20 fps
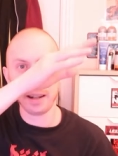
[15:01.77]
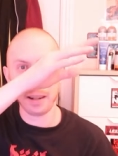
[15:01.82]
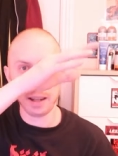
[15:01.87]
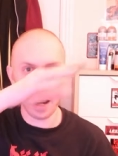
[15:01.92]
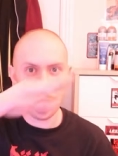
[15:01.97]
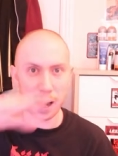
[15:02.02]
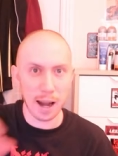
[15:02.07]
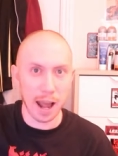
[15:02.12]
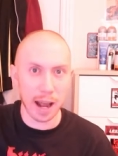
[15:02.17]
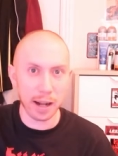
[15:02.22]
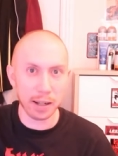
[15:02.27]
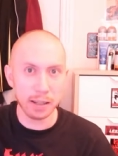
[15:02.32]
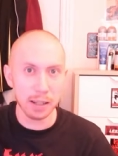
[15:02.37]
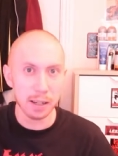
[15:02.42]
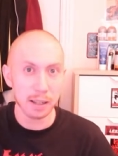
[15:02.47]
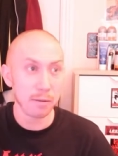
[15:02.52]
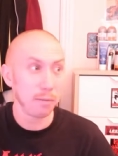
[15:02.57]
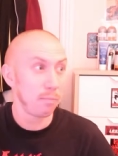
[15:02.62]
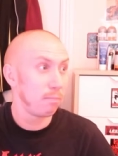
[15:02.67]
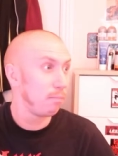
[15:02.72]
and they are
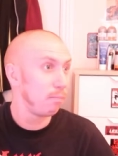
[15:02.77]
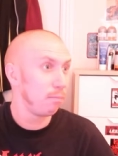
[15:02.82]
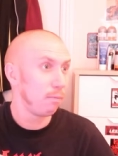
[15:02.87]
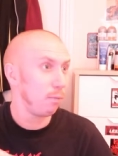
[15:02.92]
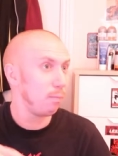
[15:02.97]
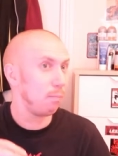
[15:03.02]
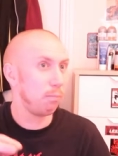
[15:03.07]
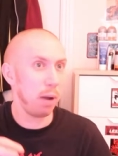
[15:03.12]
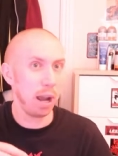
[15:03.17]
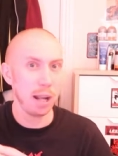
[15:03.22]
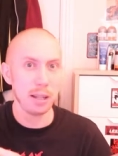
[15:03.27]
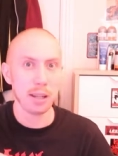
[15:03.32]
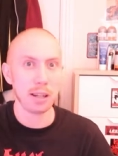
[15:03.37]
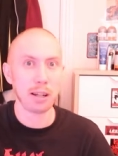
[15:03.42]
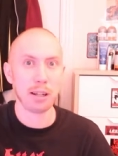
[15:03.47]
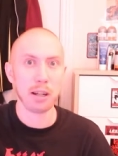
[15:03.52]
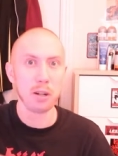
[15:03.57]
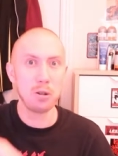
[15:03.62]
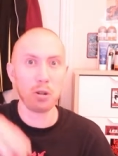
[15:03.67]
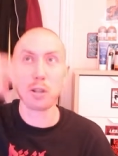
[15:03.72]
landing
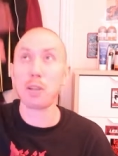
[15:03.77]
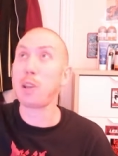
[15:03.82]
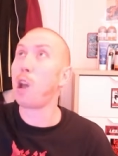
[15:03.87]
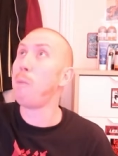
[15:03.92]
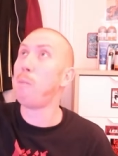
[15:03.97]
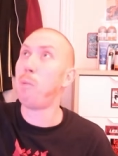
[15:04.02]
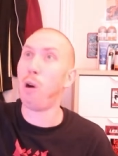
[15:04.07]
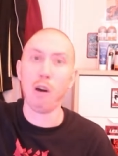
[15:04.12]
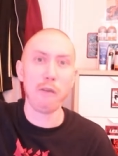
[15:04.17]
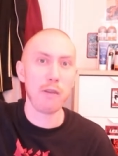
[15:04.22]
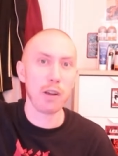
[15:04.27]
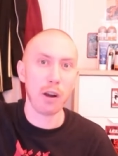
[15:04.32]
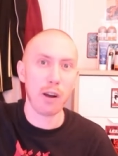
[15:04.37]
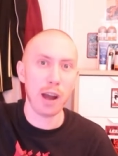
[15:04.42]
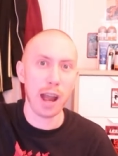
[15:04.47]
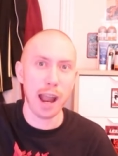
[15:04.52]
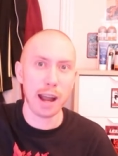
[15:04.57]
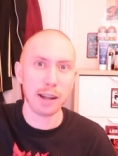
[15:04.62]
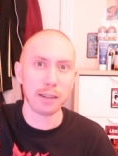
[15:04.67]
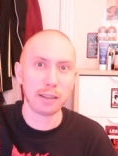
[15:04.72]
basically just above your
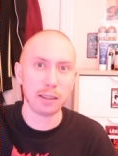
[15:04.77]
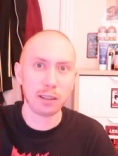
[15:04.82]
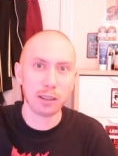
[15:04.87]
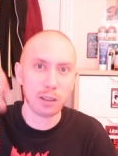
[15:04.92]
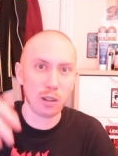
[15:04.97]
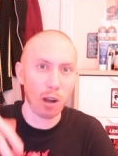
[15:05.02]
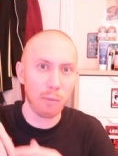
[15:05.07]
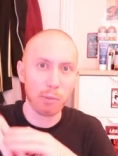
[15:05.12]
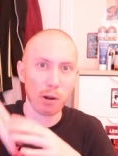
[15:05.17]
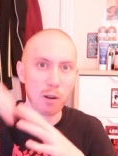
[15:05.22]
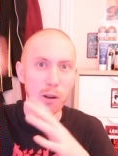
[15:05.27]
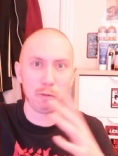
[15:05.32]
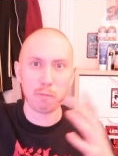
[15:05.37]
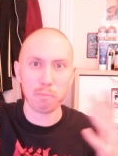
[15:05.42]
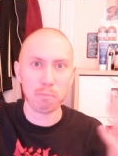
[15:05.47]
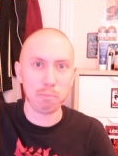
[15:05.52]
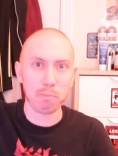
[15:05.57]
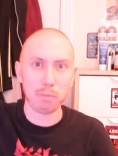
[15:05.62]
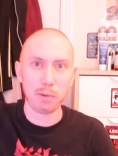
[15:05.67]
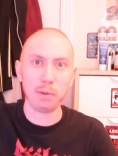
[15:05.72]
head, couple
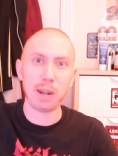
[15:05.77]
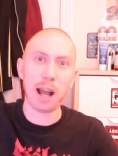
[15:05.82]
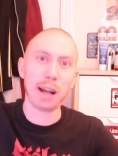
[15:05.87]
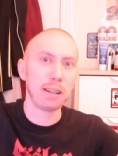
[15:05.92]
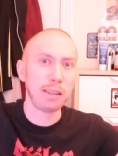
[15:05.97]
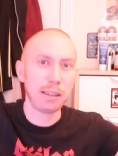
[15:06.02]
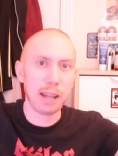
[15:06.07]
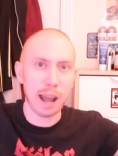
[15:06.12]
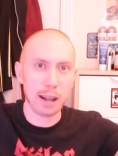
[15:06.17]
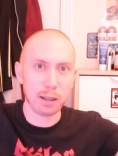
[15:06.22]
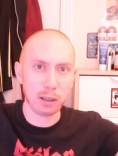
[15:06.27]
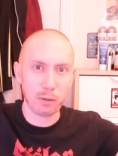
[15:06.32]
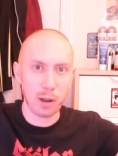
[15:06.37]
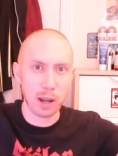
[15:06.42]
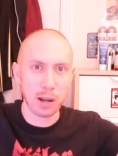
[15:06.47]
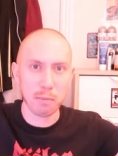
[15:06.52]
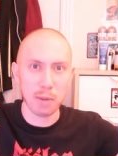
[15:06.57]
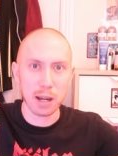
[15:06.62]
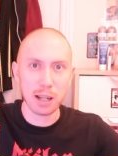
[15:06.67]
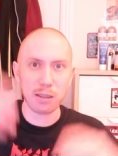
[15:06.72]
of like
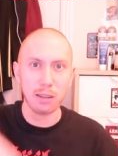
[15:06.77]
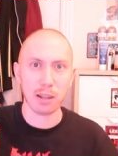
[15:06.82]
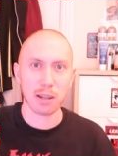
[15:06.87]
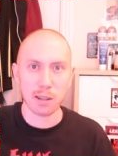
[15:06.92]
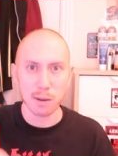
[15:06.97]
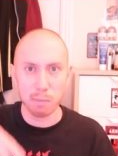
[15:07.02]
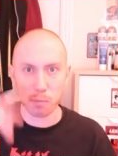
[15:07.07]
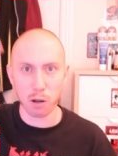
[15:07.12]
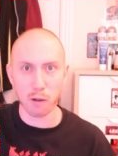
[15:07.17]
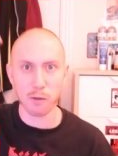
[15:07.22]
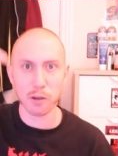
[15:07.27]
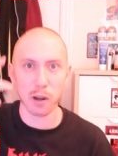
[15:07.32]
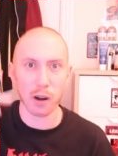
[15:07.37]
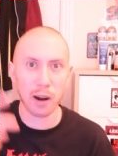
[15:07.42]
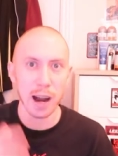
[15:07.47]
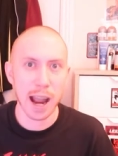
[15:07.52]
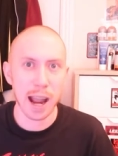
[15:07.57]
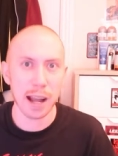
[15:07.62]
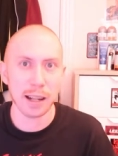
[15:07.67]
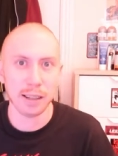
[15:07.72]
10-20 meters above
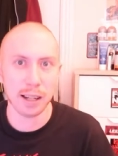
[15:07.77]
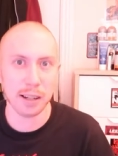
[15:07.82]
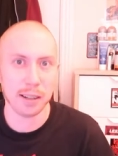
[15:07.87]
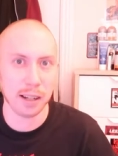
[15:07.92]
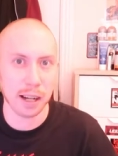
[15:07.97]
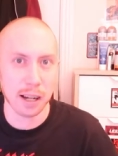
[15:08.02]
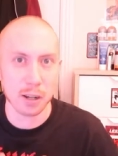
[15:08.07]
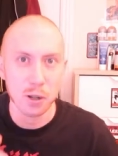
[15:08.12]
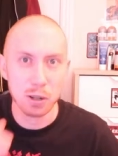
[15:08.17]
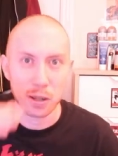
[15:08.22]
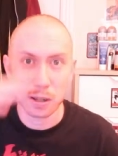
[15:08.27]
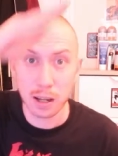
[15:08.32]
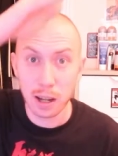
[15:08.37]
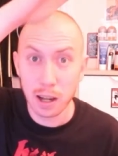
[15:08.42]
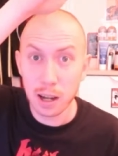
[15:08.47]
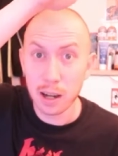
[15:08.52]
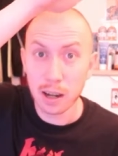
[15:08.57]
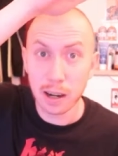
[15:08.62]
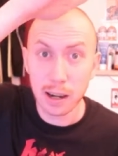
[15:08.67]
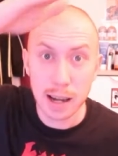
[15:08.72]
your head, and they just
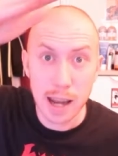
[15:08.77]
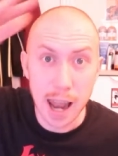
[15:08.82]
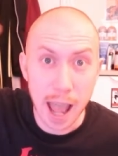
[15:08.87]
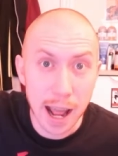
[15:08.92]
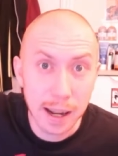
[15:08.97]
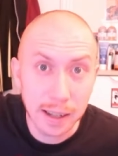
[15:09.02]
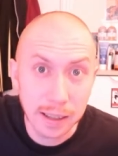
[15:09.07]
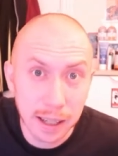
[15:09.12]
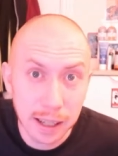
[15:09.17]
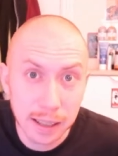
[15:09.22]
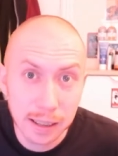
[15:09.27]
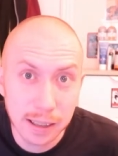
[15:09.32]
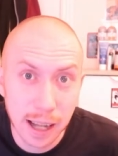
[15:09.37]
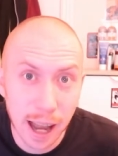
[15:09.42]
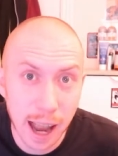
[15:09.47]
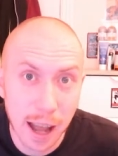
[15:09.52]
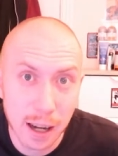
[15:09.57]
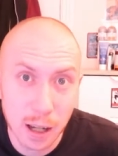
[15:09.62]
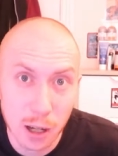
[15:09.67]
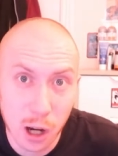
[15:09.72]
landing
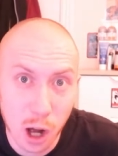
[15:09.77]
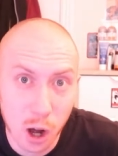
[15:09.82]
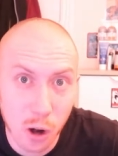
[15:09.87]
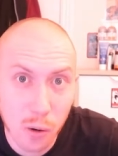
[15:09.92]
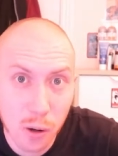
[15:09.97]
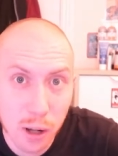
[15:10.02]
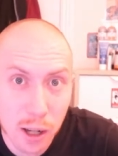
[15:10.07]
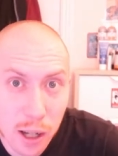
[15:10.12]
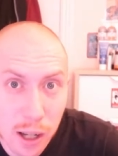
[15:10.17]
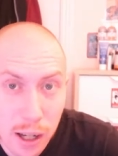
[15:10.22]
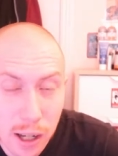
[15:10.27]
there, you know.